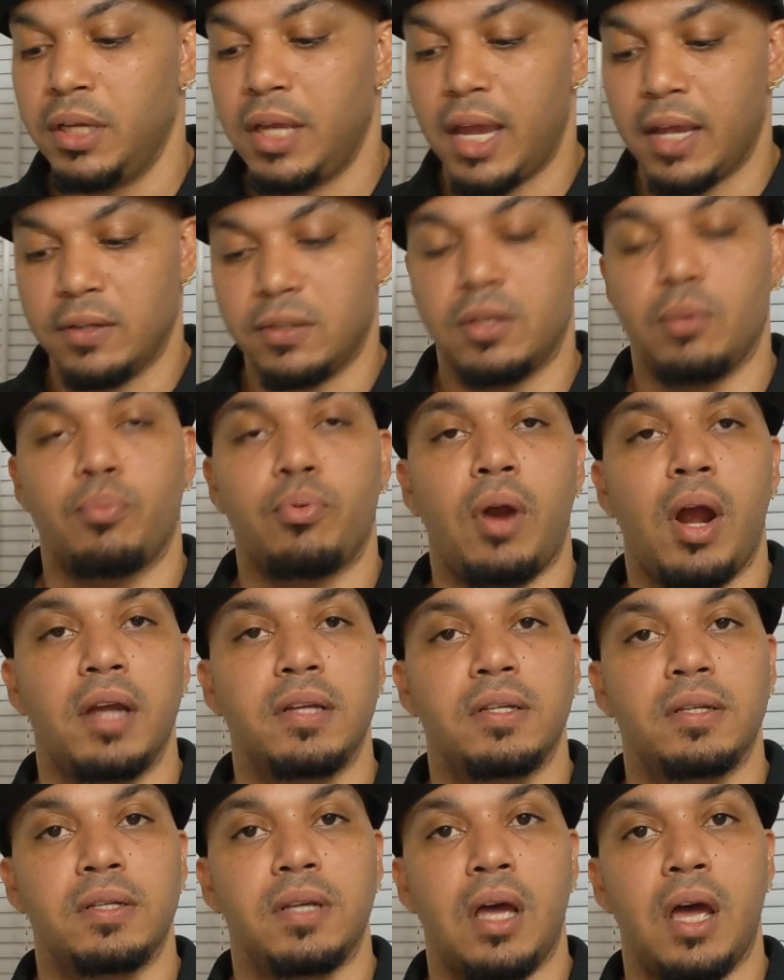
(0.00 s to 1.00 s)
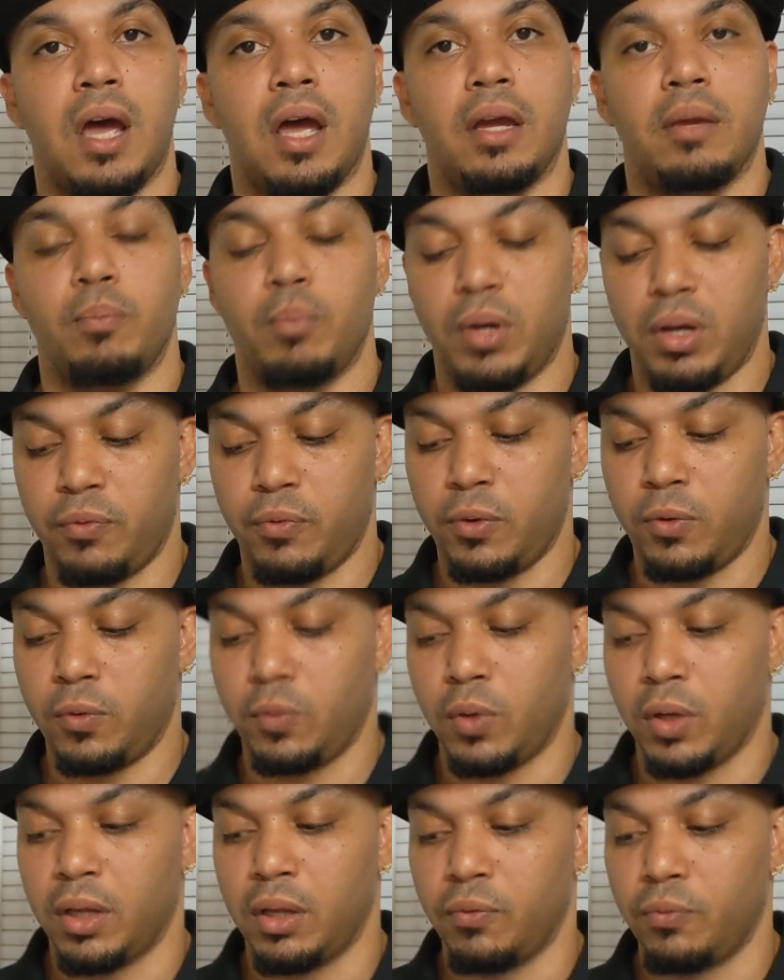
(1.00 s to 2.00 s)
Yes, the price is high, but if
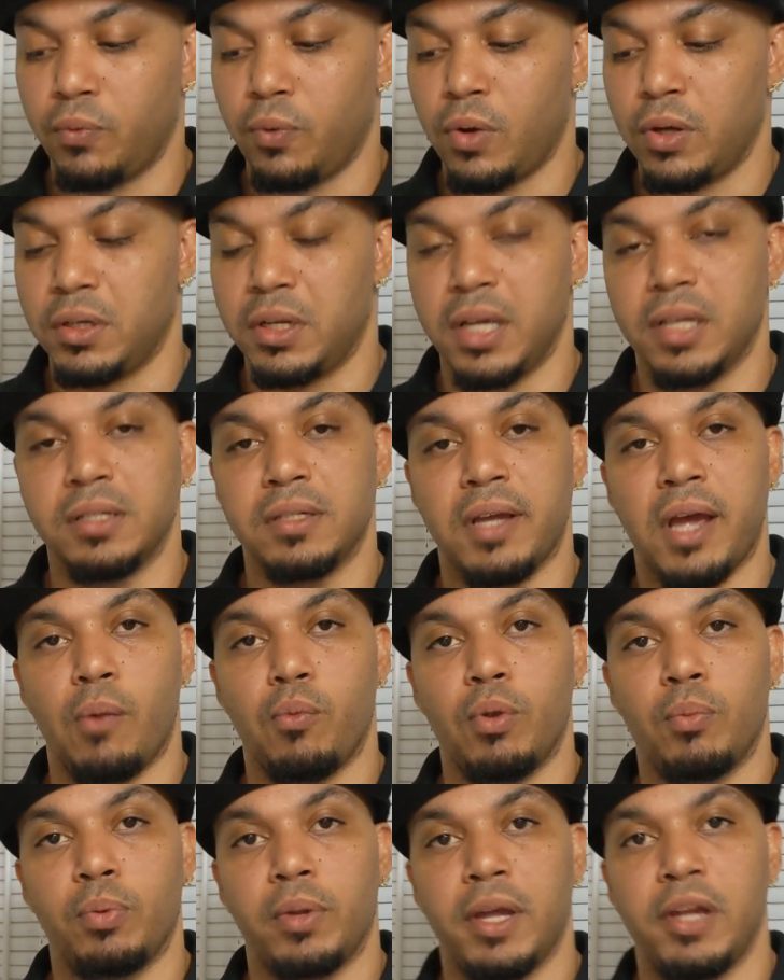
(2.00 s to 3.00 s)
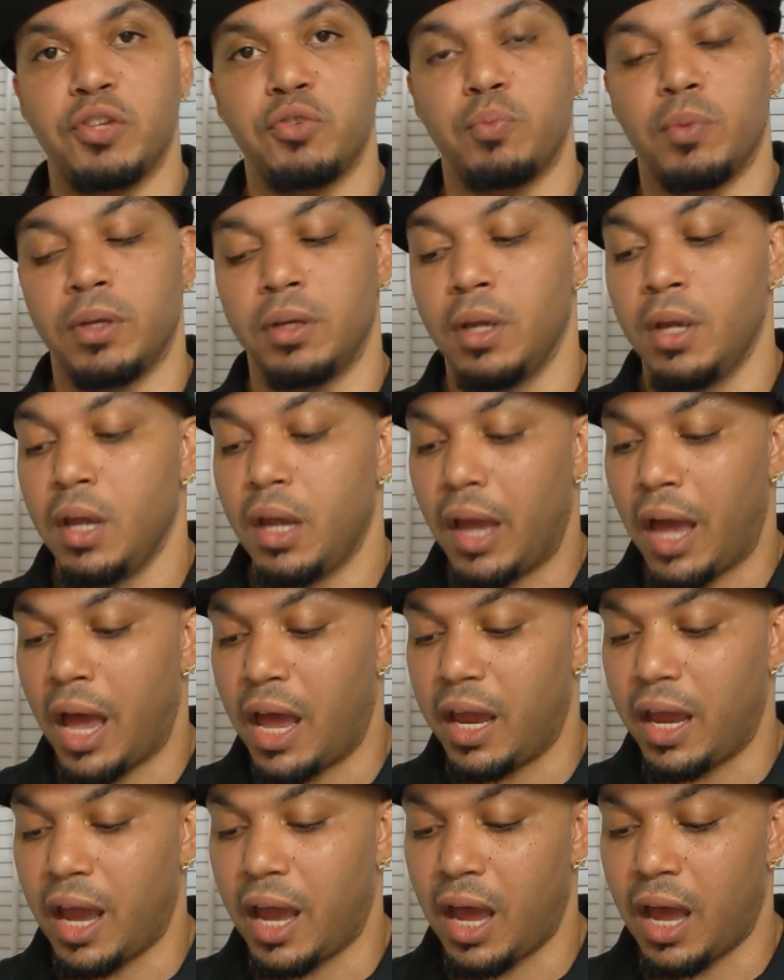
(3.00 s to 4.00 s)
you're looking for a desktop replacement,
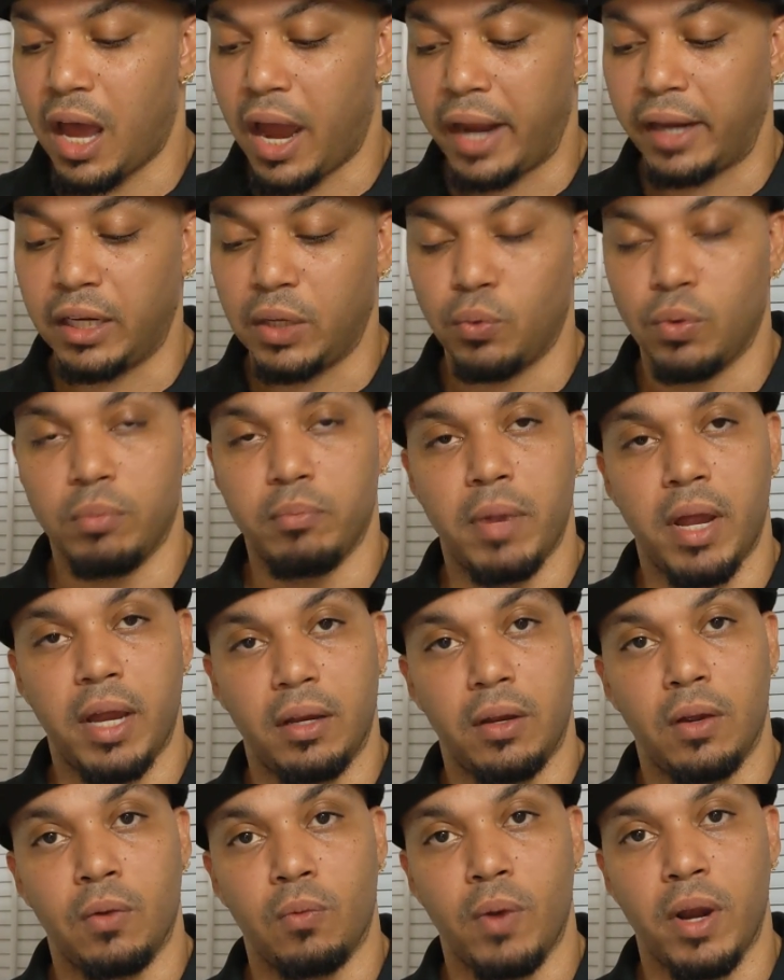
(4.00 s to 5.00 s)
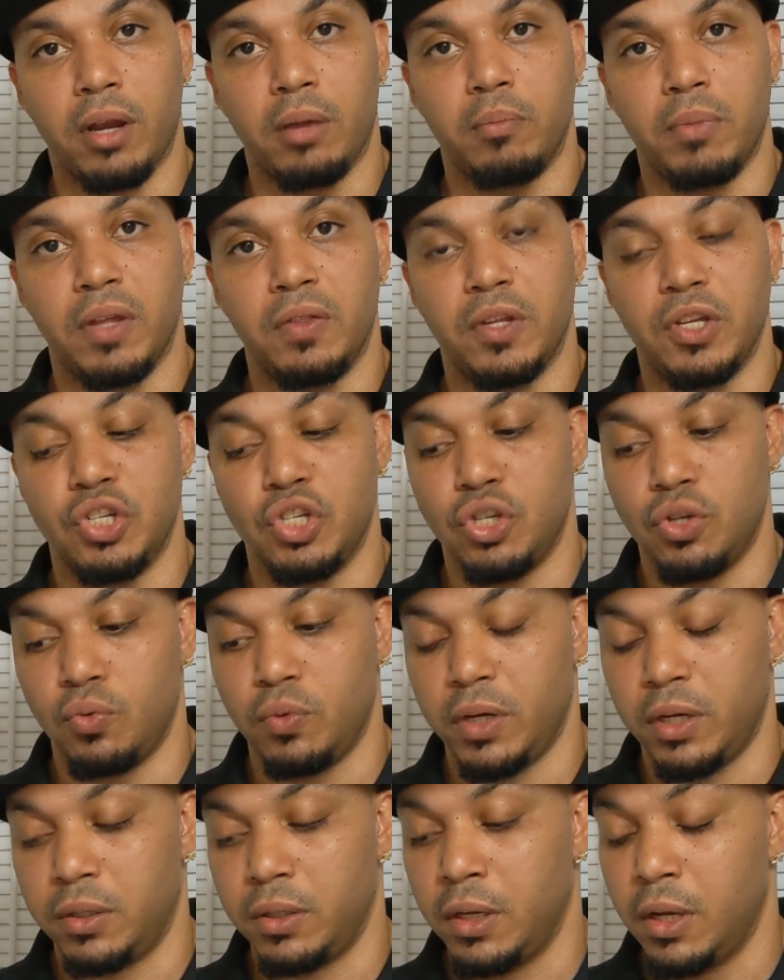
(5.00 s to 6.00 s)
I highly recommend this
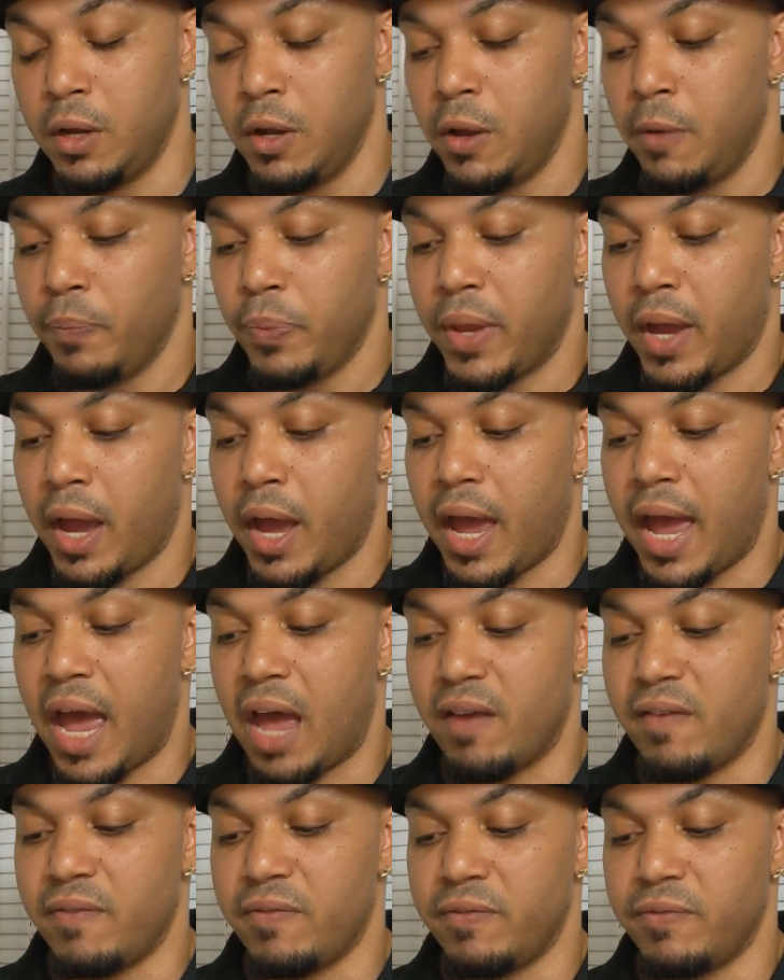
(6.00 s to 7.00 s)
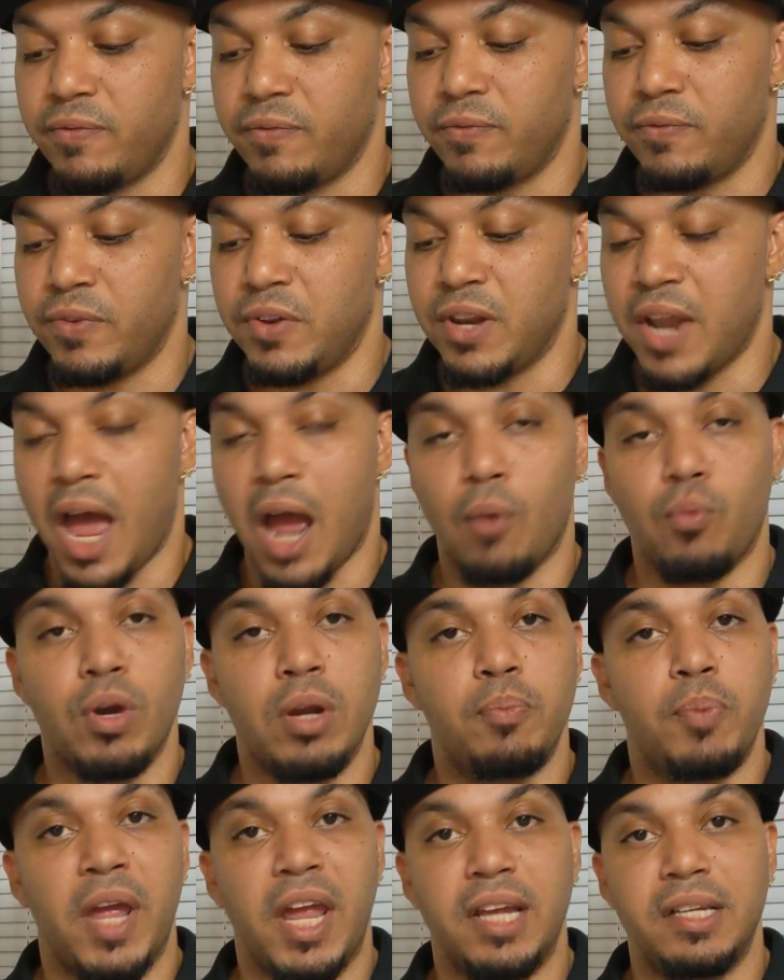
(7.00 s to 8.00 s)
unit. I have not
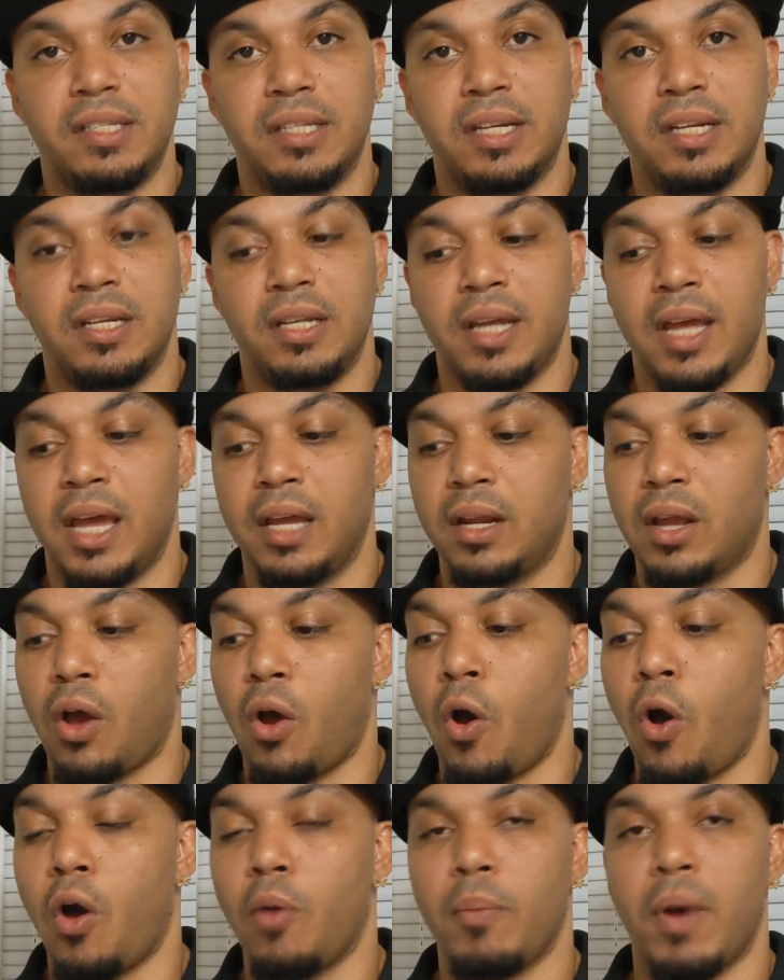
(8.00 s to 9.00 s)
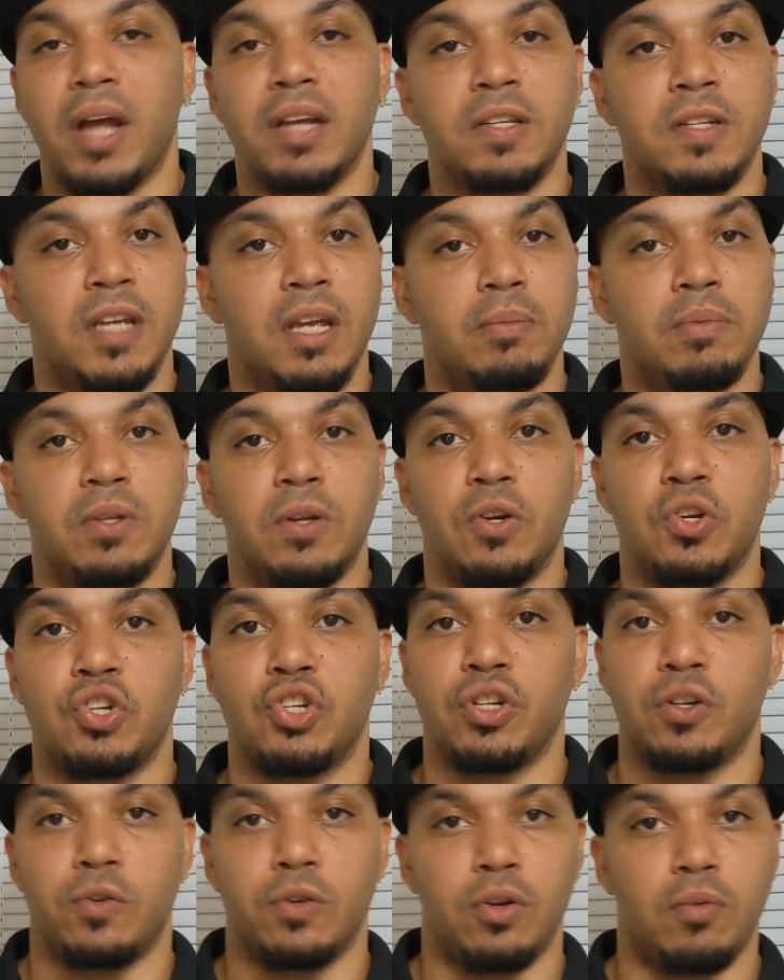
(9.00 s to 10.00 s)
repasted it yet. All my temps that are
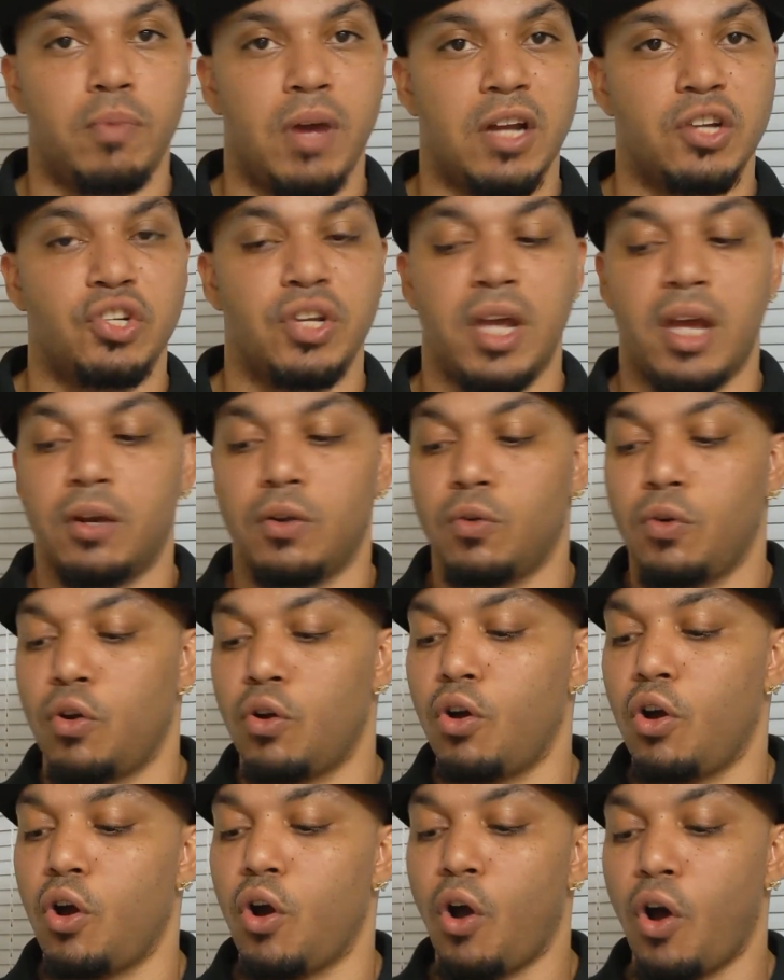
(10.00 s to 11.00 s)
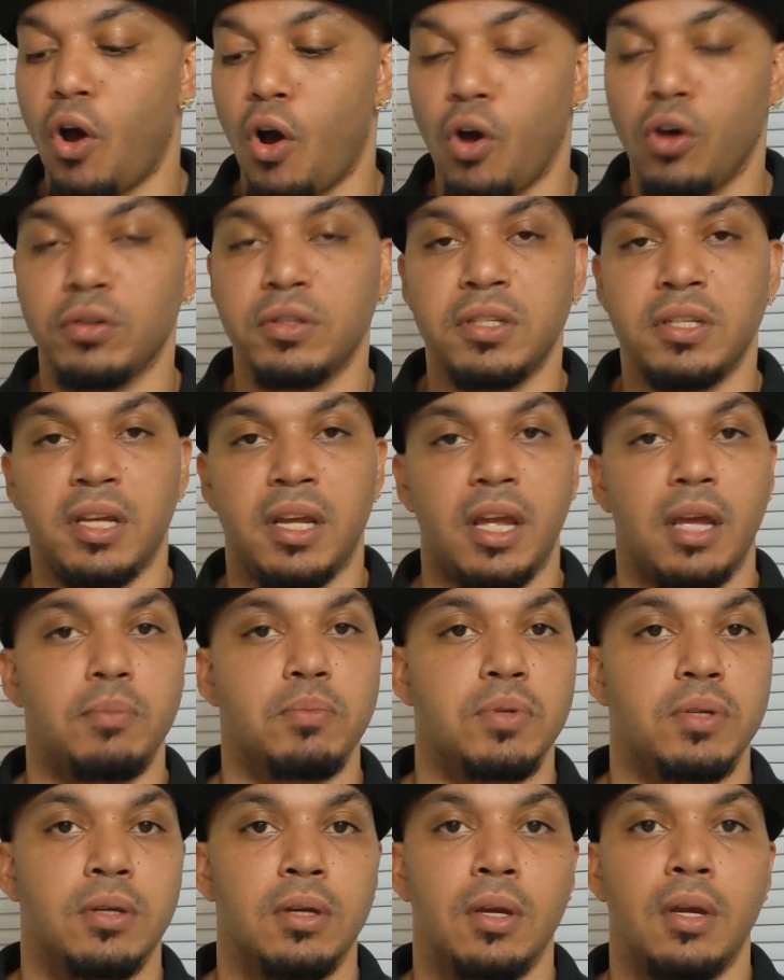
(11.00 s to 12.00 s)
shown on my channel are all
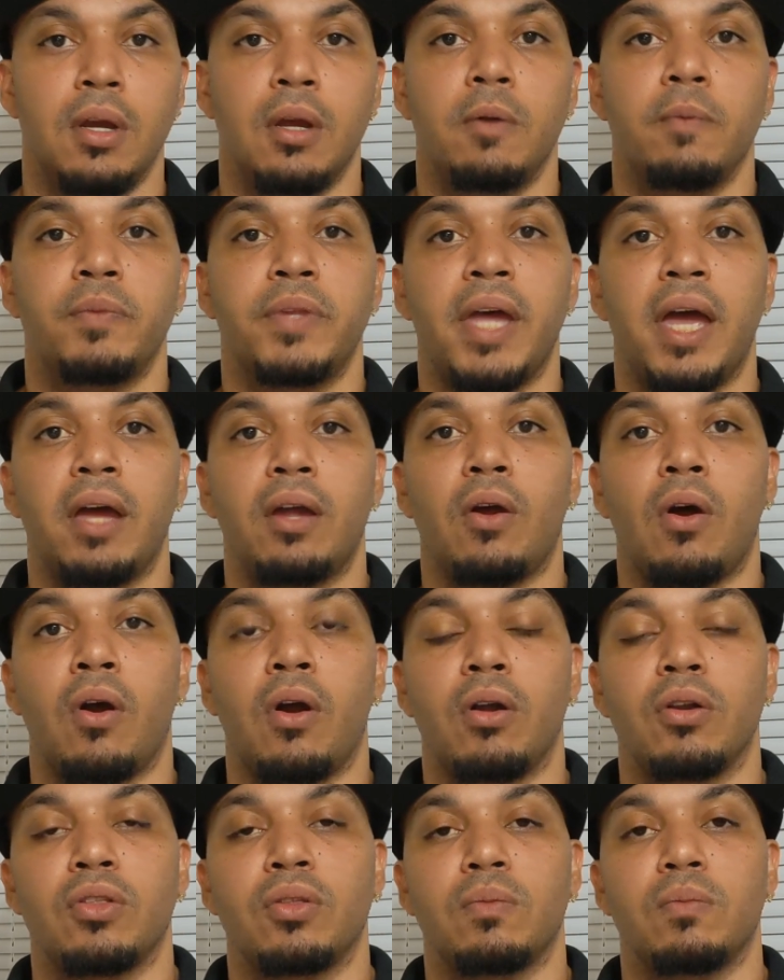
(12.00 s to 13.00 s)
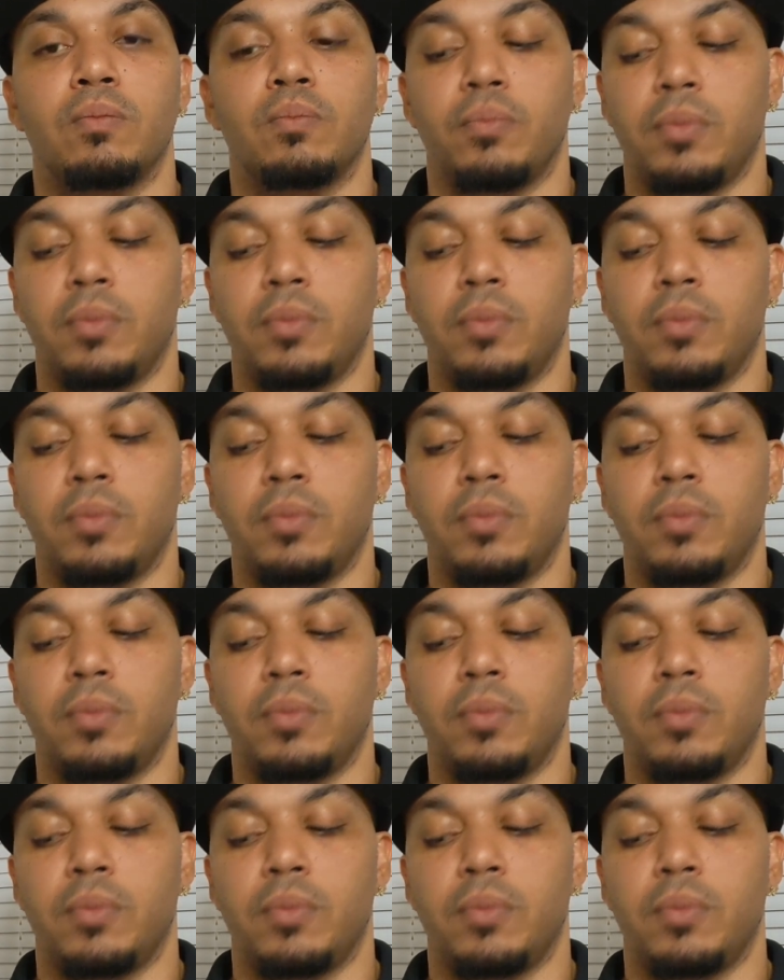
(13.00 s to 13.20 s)
temps that are